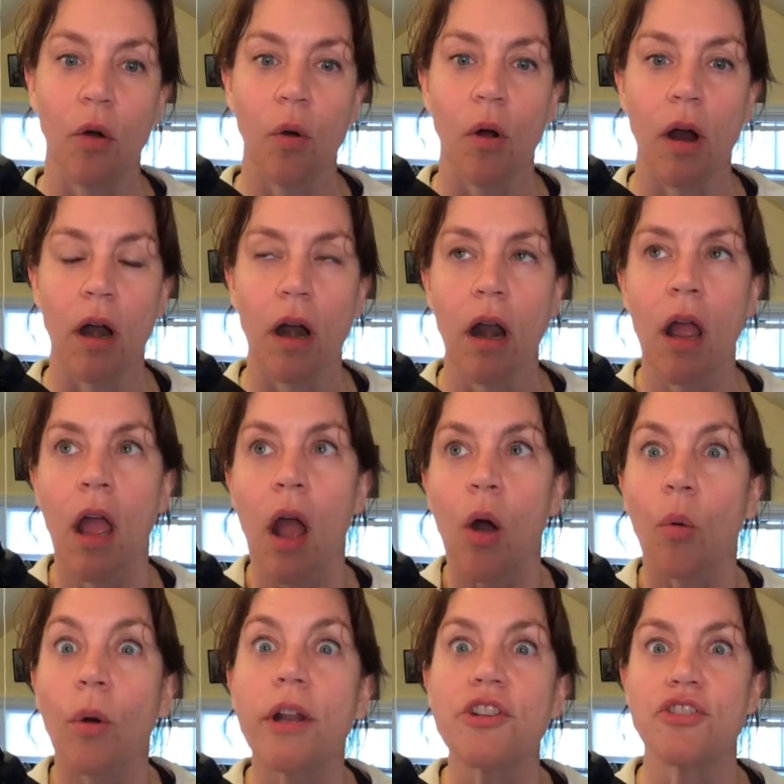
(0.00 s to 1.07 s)
Or
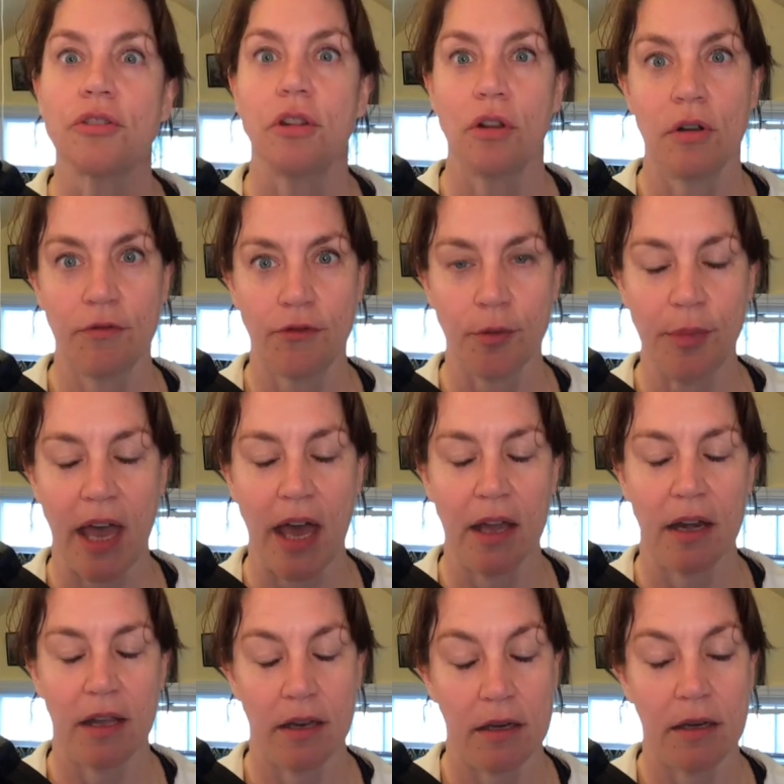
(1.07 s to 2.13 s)
what did you learn from
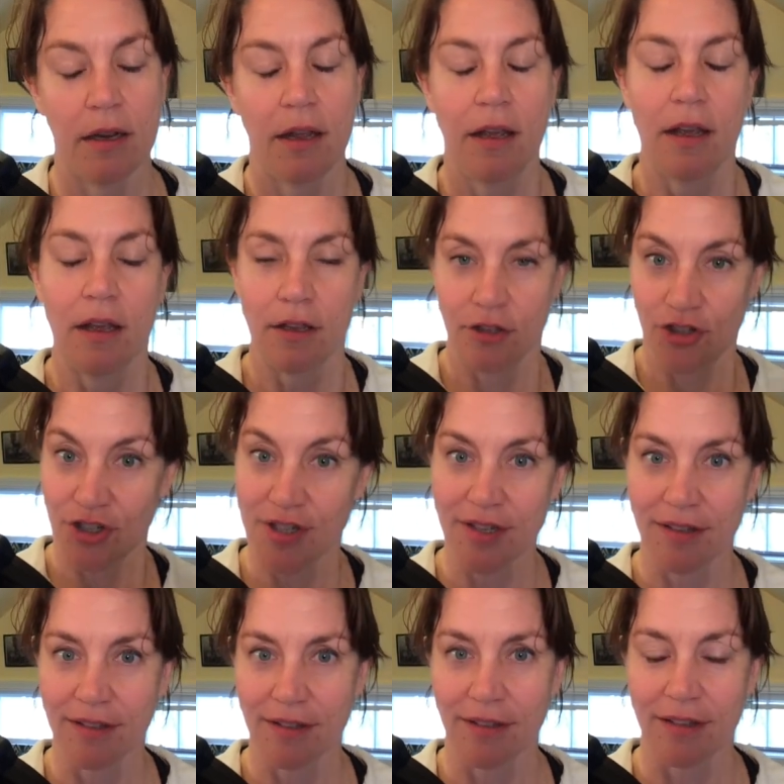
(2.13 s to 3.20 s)
that? And just
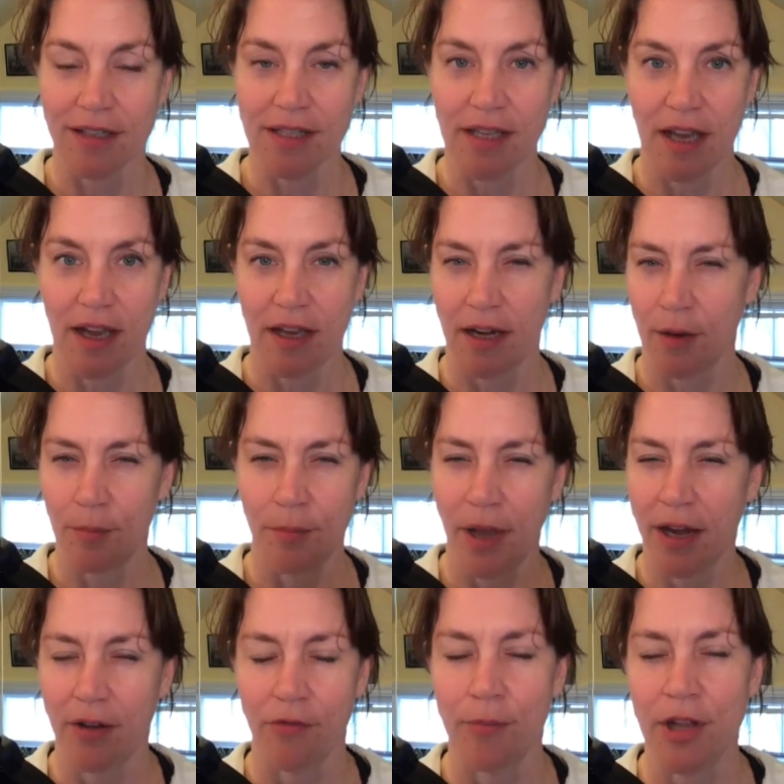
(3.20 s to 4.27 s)
a little aside, I
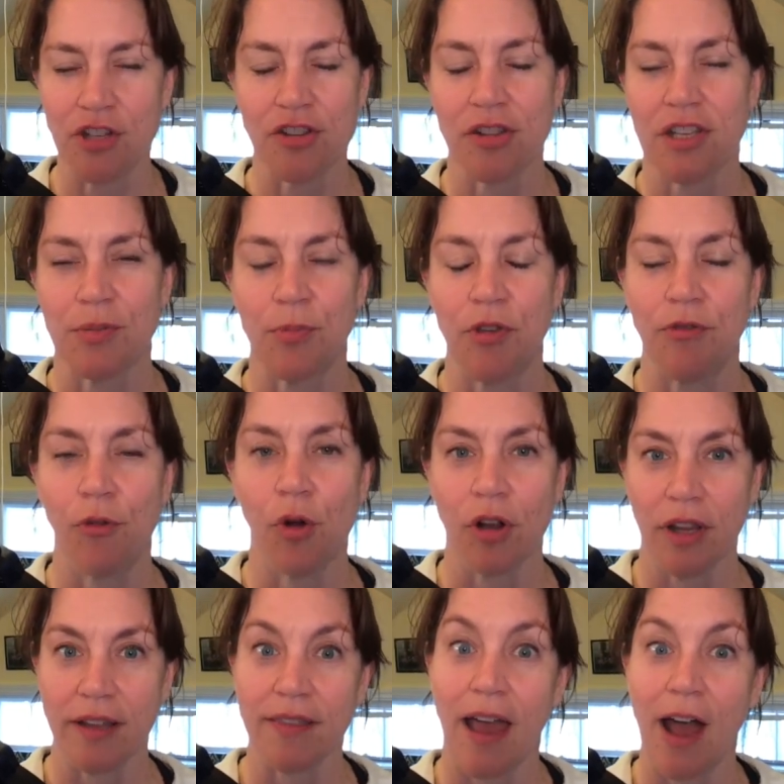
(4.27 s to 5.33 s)
might have mentioned this before,
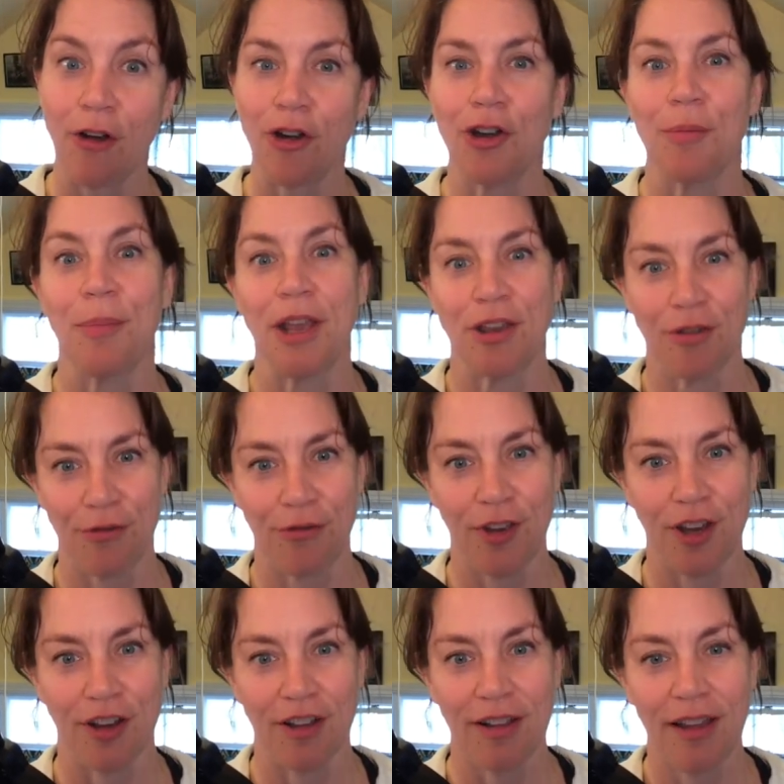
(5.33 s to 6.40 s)
like the how did it make you
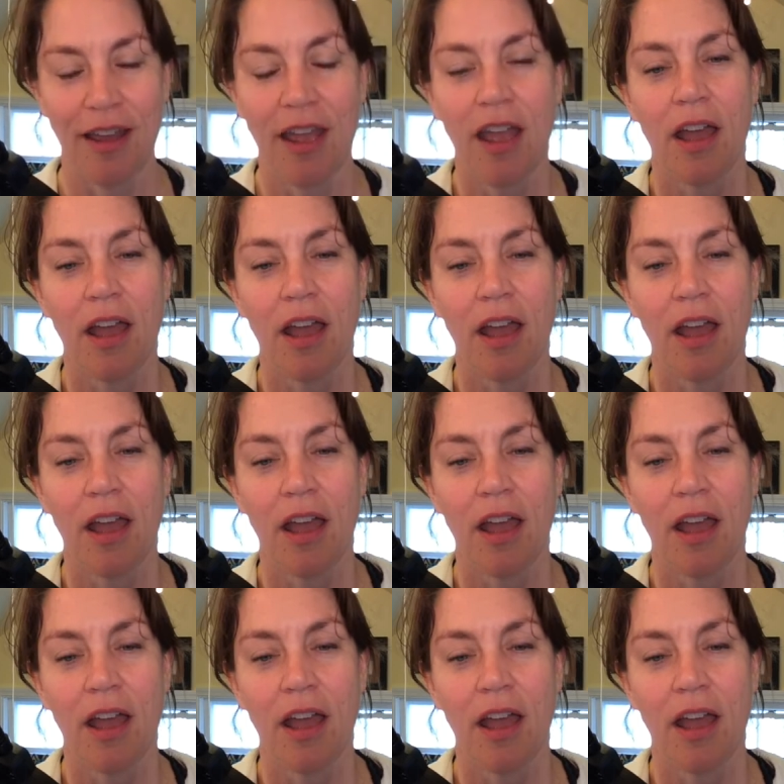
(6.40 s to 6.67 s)
feel?